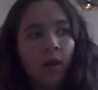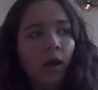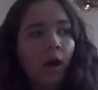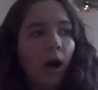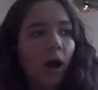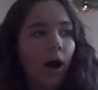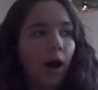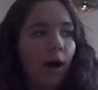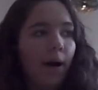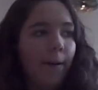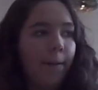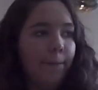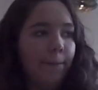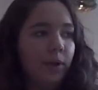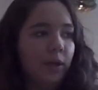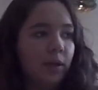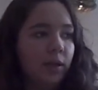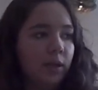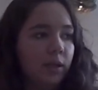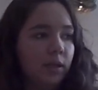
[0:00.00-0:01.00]
Um,
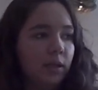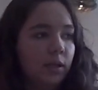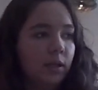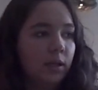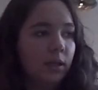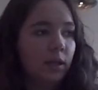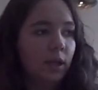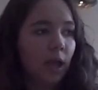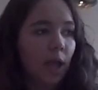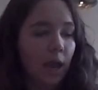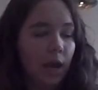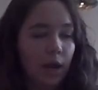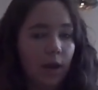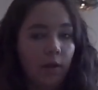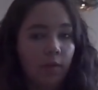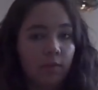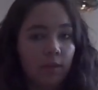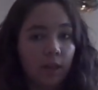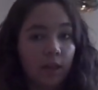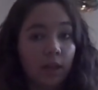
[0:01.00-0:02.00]
and I
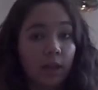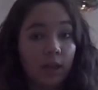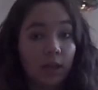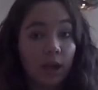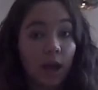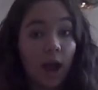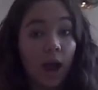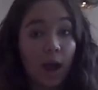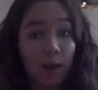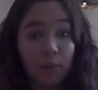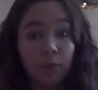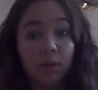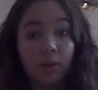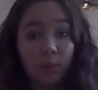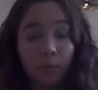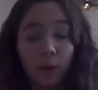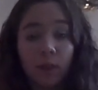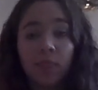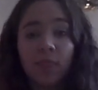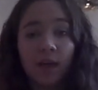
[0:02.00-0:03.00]
was like, I really
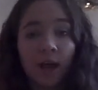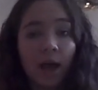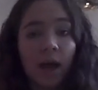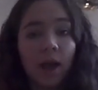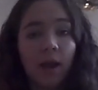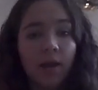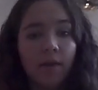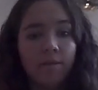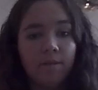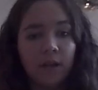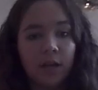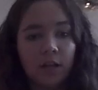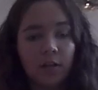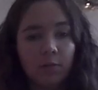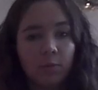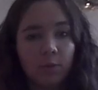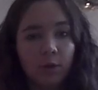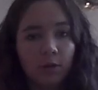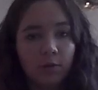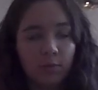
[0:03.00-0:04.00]
want that
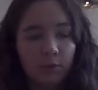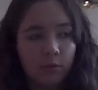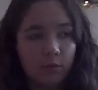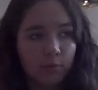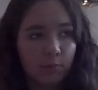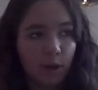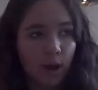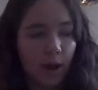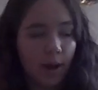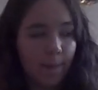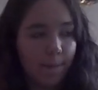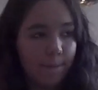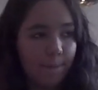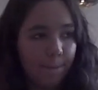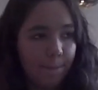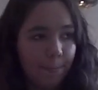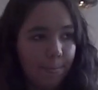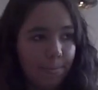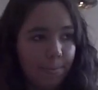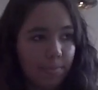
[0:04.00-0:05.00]
advanced placement spot.
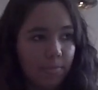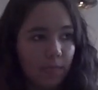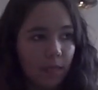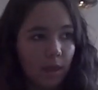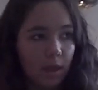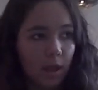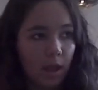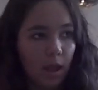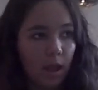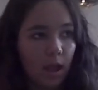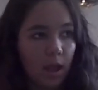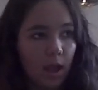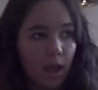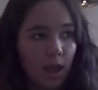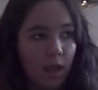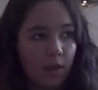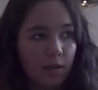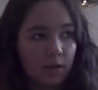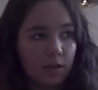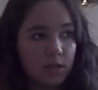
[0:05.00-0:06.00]

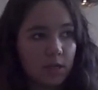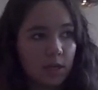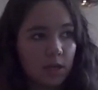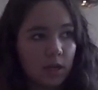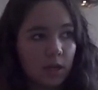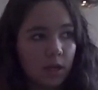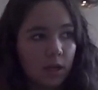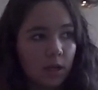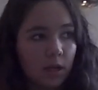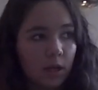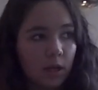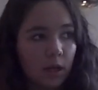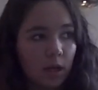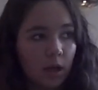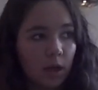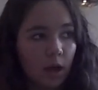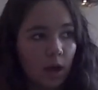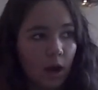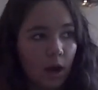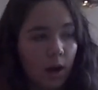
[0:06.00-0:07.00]
And
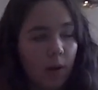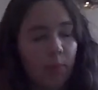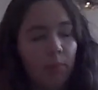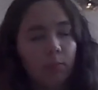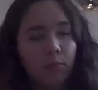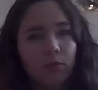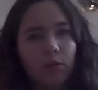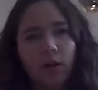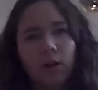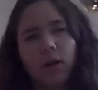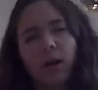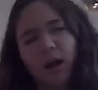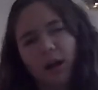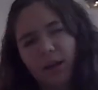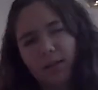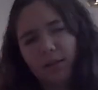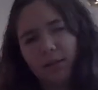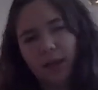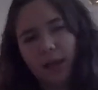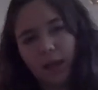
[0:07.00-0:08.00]
um, sorry, not
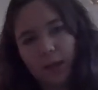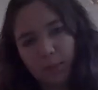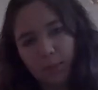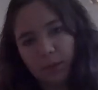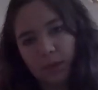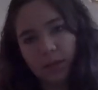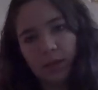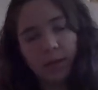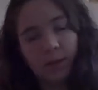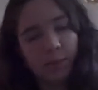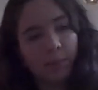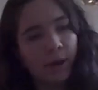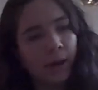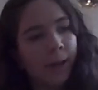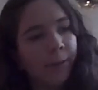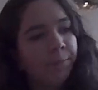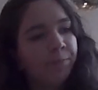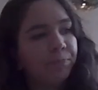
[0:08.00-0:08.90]
AP, but